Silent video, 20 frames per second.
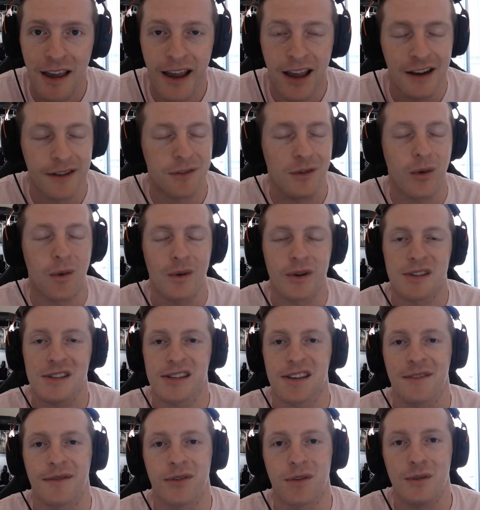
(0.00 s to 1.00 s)
And of course,
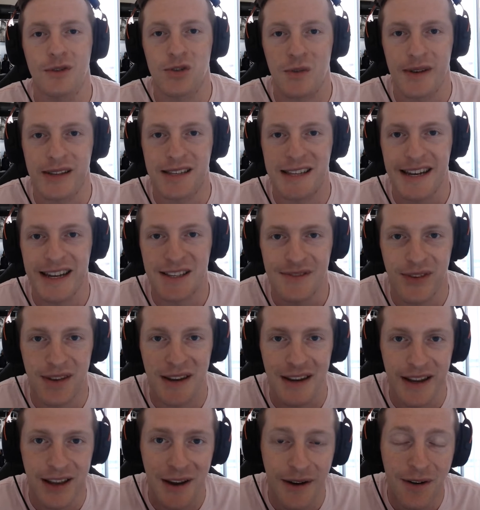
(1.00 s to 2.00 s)
if you enjoyed today's
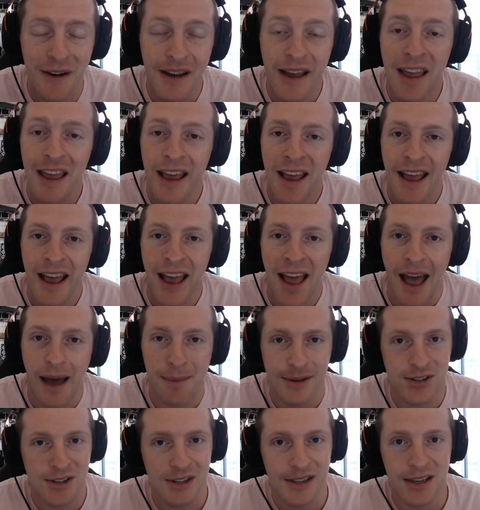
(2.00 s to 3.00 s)
video, how
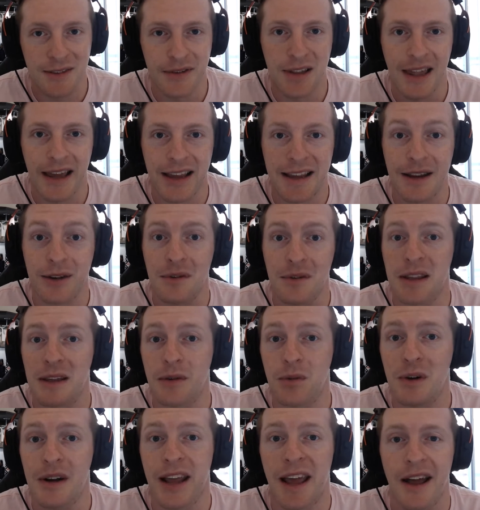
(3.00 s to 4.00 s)
about you leave a like? It really
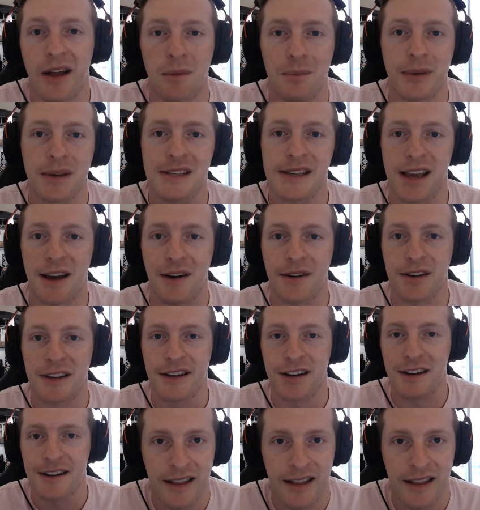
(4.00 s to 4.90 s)
would help us out here.